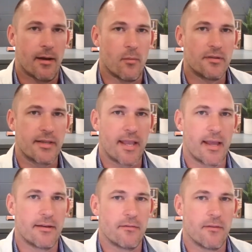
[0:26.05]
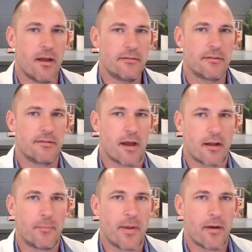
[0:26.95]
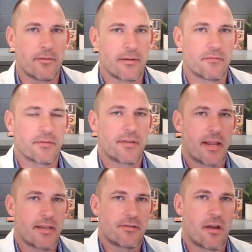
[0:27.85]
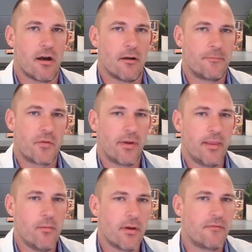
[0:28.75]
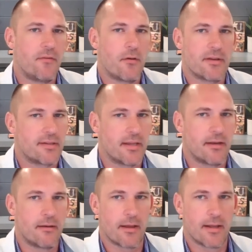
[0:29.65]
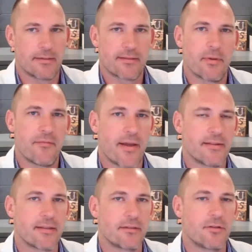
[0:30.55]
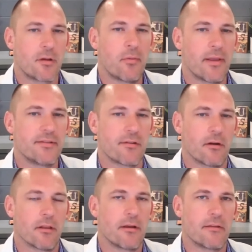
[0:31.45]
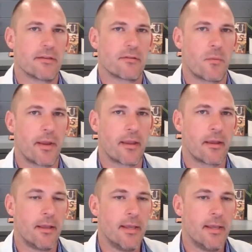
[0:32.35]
Once again, a lot to talk about, and for today's call, really want to focus in on some events that took place earlier this week.